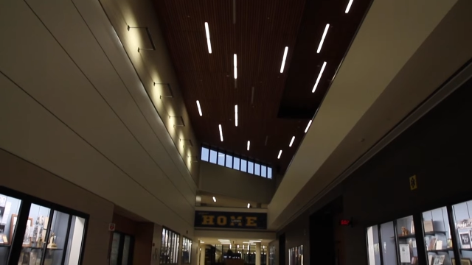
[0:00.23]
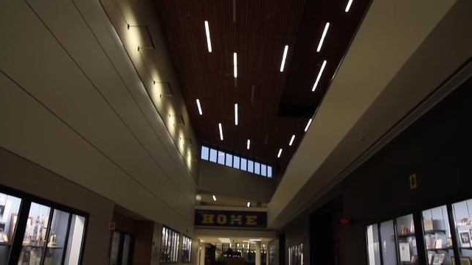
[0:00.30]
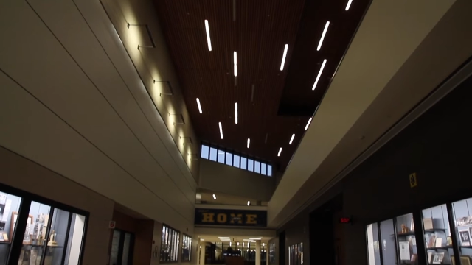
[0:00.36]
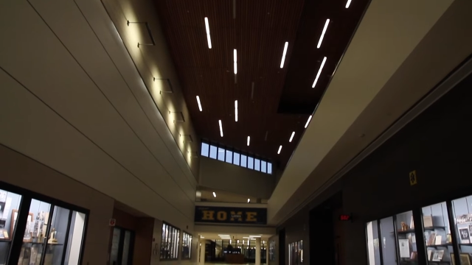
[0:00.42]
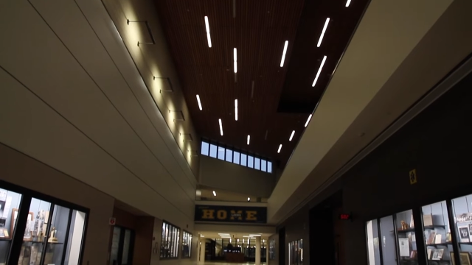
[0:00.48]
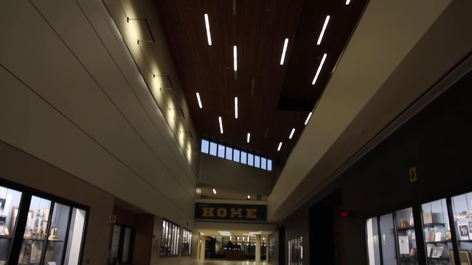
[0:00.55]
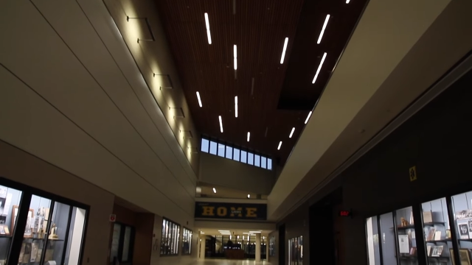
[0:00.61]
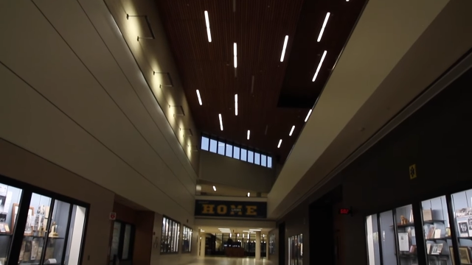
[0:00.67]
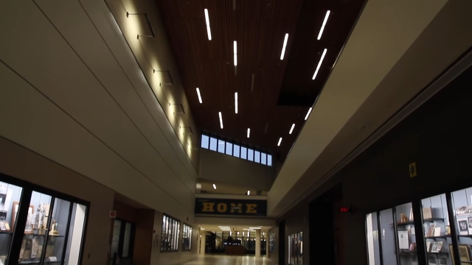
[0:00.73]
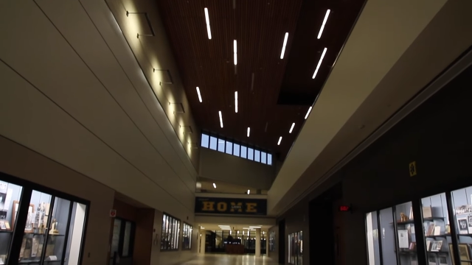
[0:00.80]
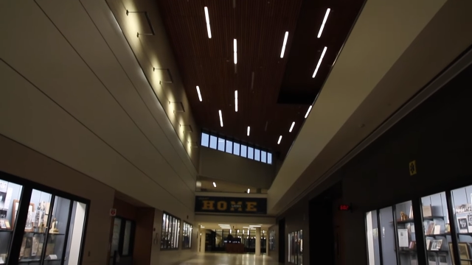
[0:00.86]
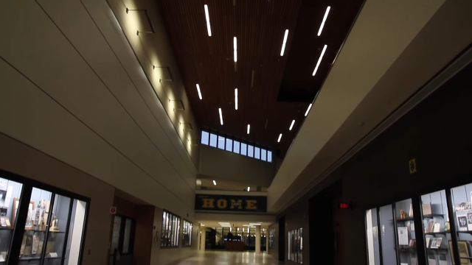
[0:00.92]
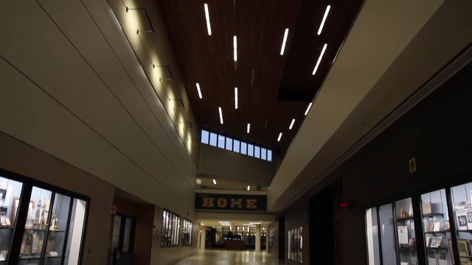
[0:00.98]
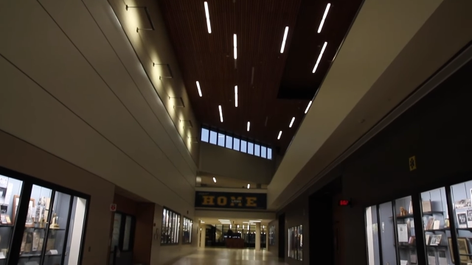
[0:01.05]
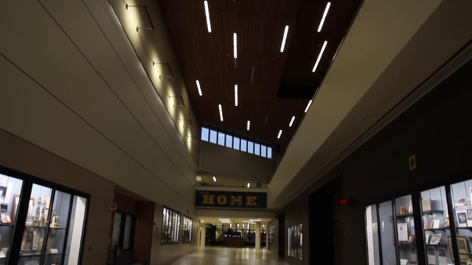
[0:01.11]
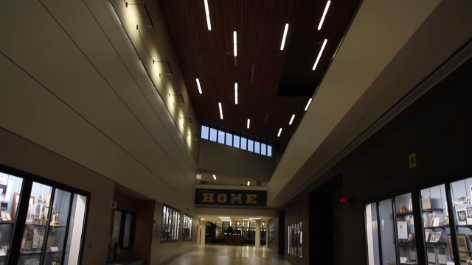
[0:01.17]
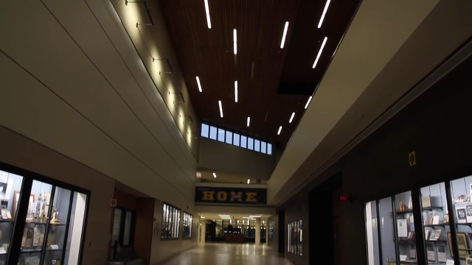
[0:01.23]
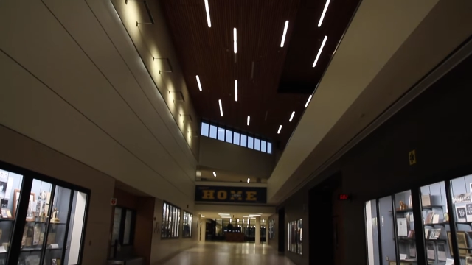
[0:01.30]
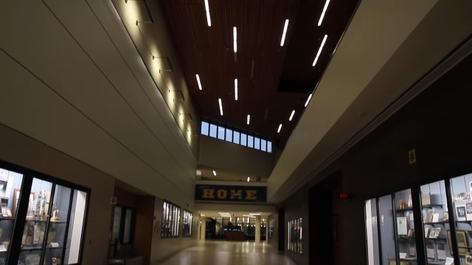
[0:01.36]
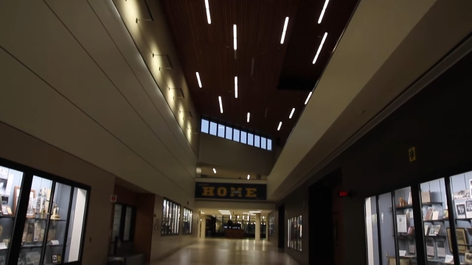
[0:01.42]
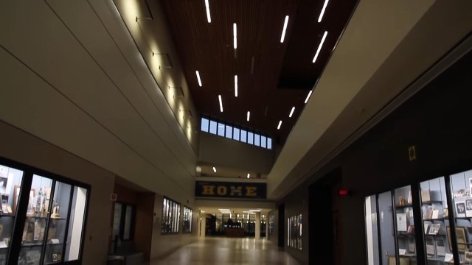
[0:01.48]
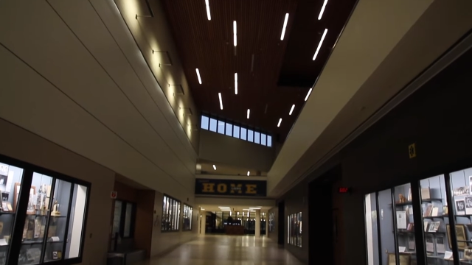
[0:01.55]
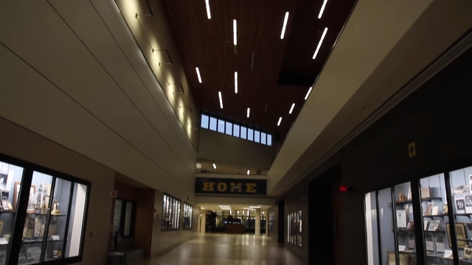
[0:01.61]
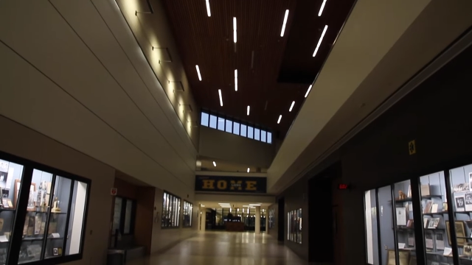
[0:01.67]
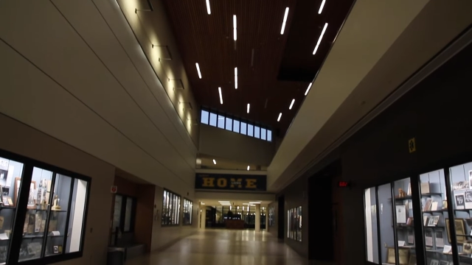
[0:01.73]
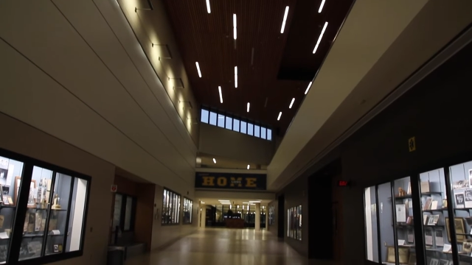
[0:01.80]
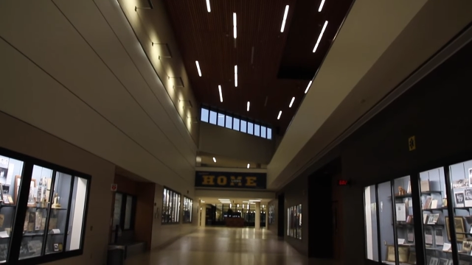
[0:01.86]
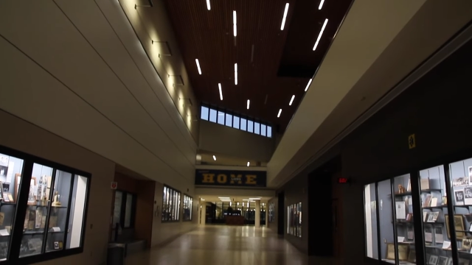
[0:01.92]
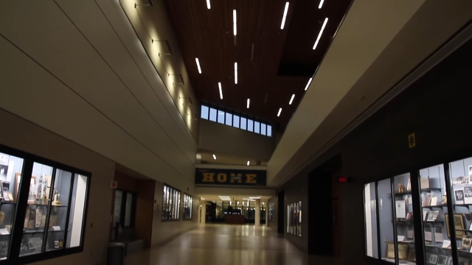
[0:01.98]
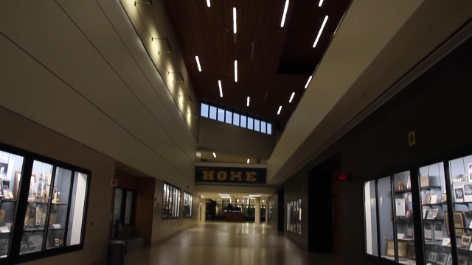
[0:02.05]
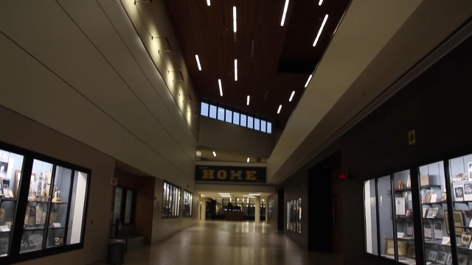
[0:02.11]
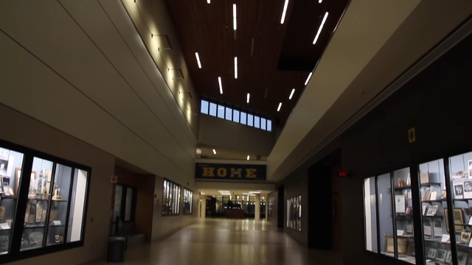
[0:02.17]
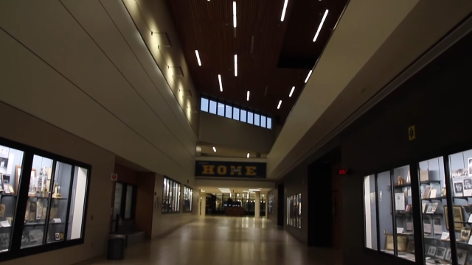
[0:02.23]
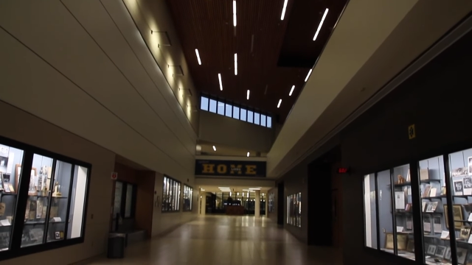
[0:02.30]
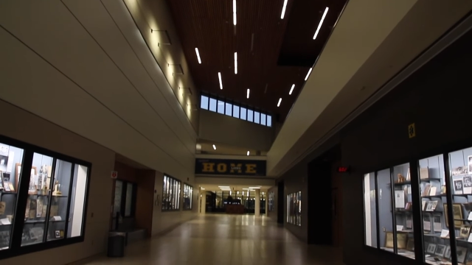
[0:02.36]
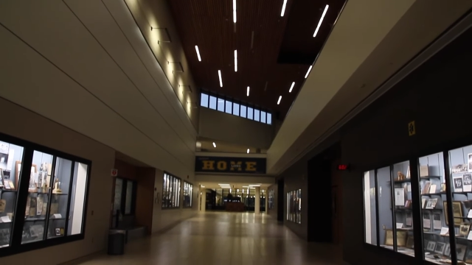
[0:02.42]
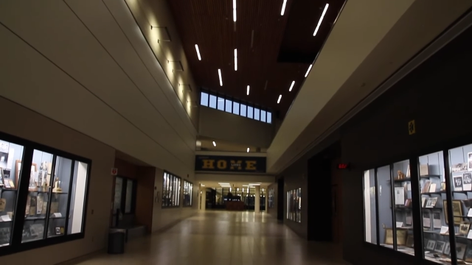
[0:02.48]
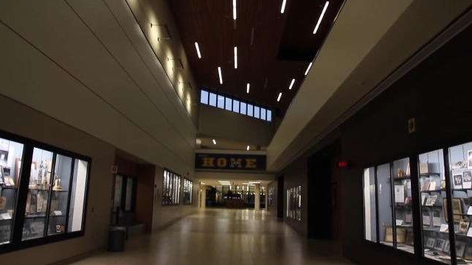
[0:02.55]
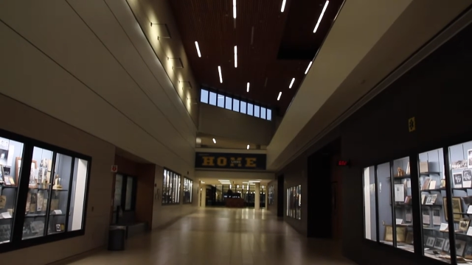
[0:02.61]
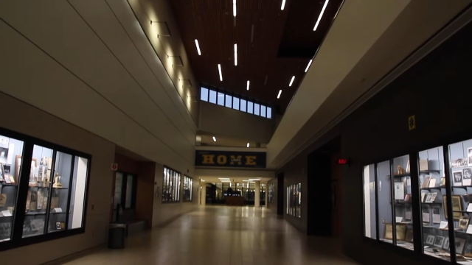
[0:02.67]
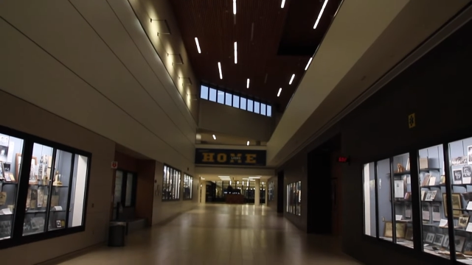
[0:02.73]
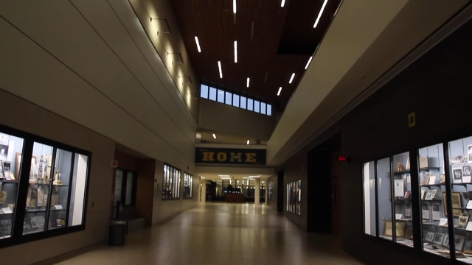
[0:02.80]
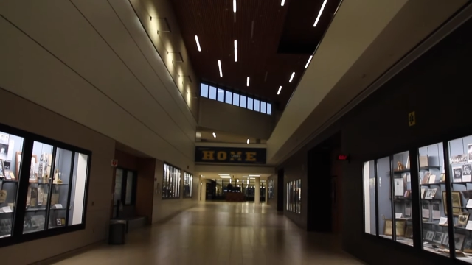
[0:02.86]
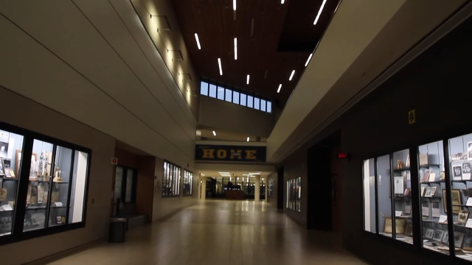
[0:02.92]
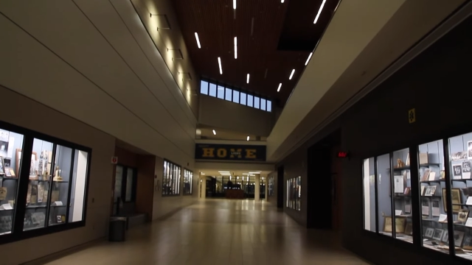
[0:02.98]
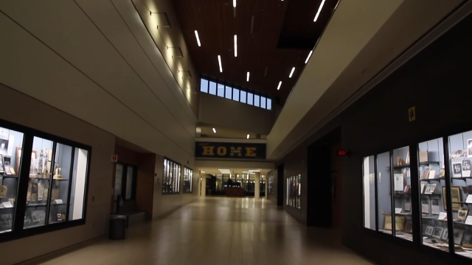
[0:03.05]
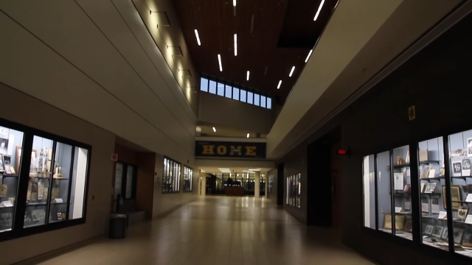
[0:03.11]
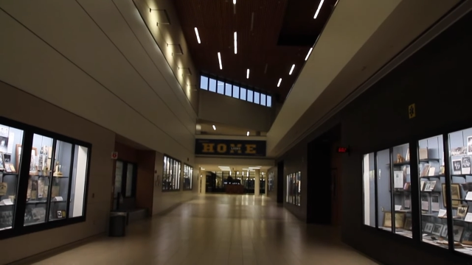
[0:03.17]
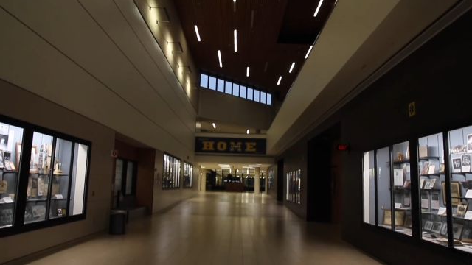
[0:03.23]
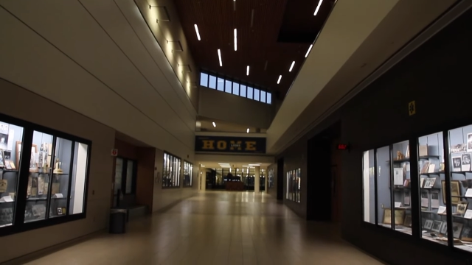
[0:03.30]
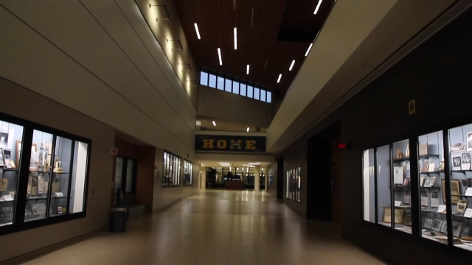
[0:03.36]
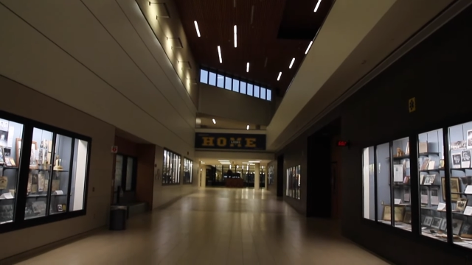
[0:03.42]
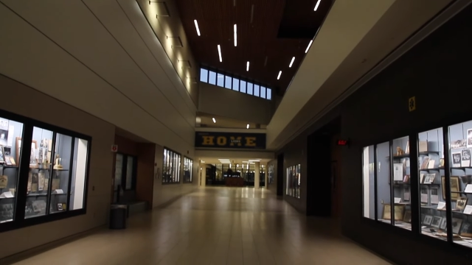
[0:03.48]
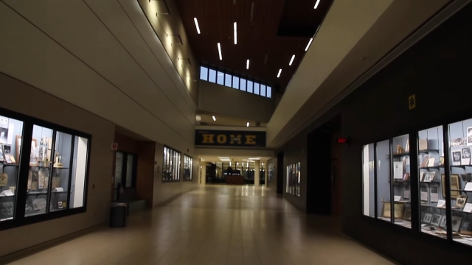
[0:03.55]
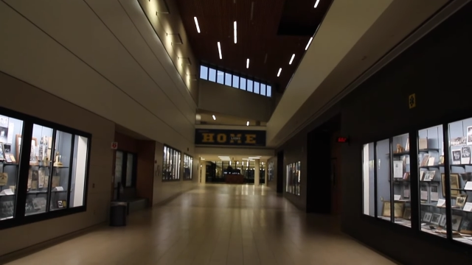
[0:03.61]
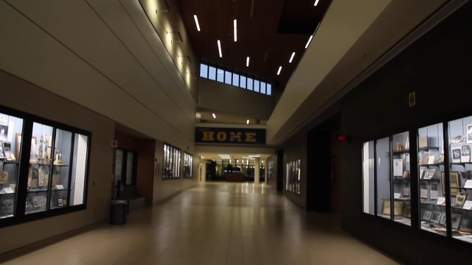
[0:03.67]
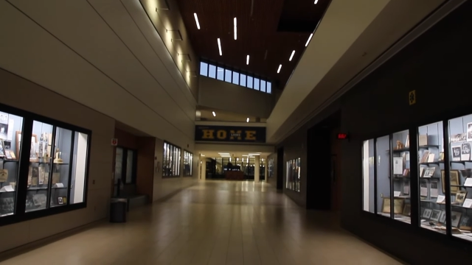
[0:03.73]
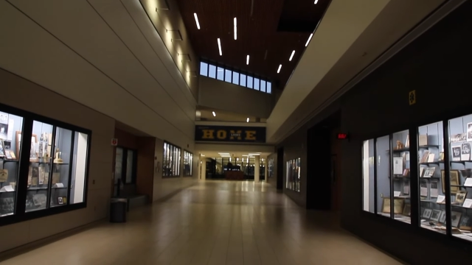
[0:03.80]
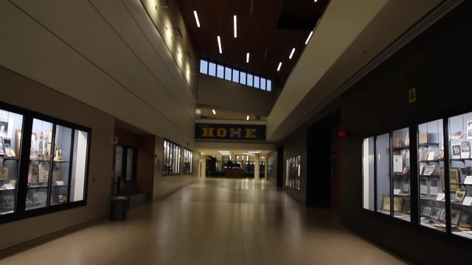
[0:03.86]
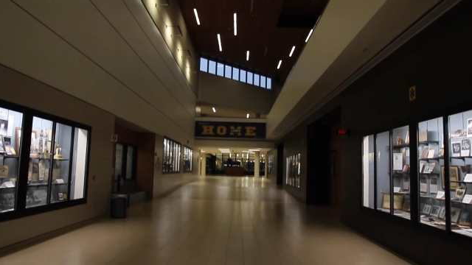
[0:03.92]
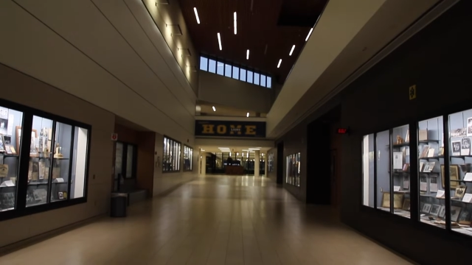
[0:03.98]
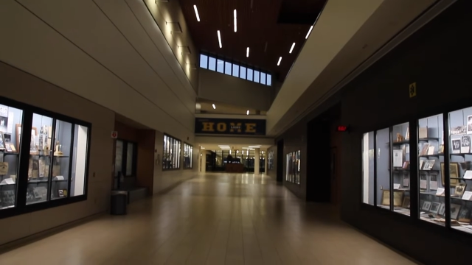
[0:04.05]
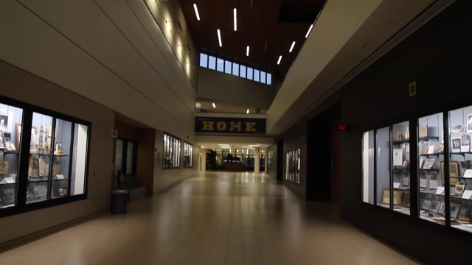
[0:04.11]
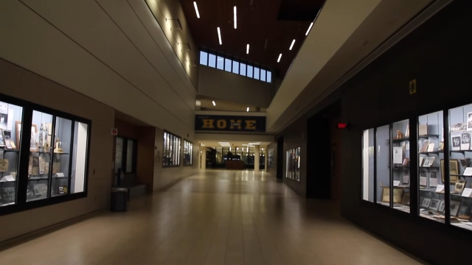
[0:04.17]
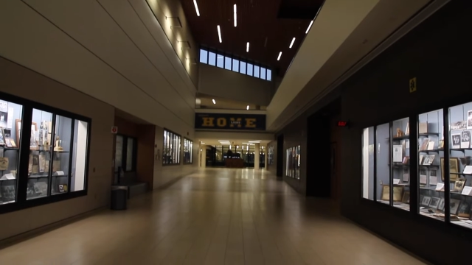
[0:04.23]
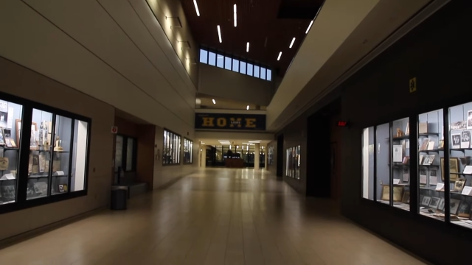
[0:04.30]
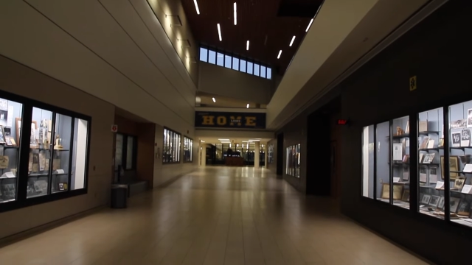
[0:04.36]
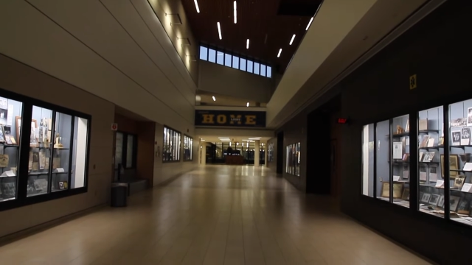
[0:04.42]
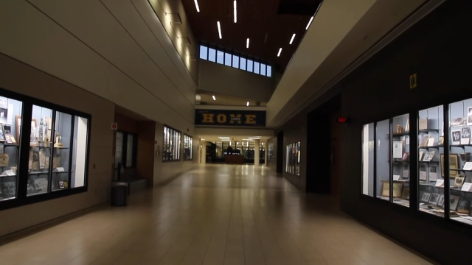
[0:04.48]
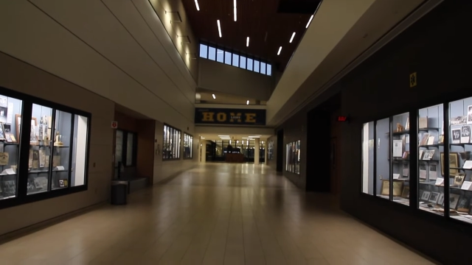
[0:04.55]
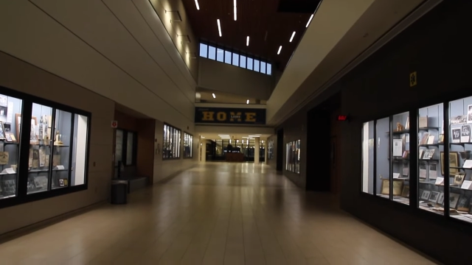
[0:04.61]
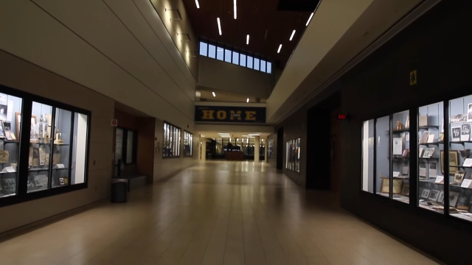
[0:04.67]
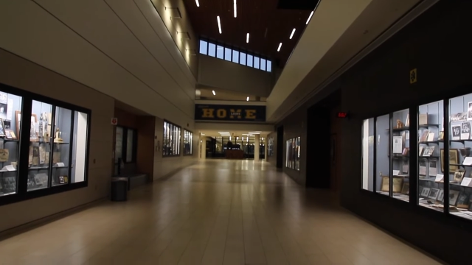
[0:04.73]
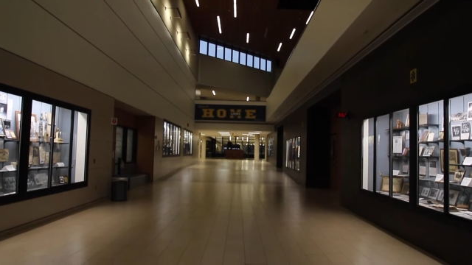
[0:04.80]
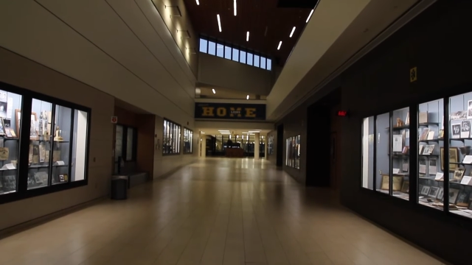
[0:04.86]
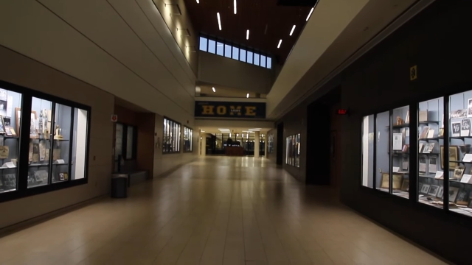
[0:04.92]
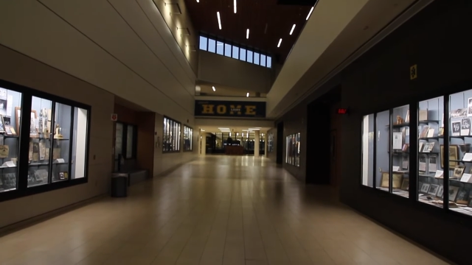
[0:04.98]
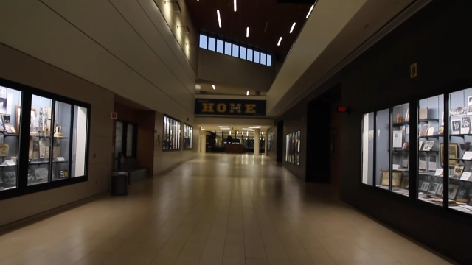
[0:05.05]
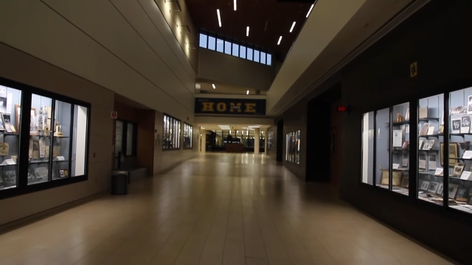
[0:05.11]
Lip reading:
Nobody's mouth can be seen.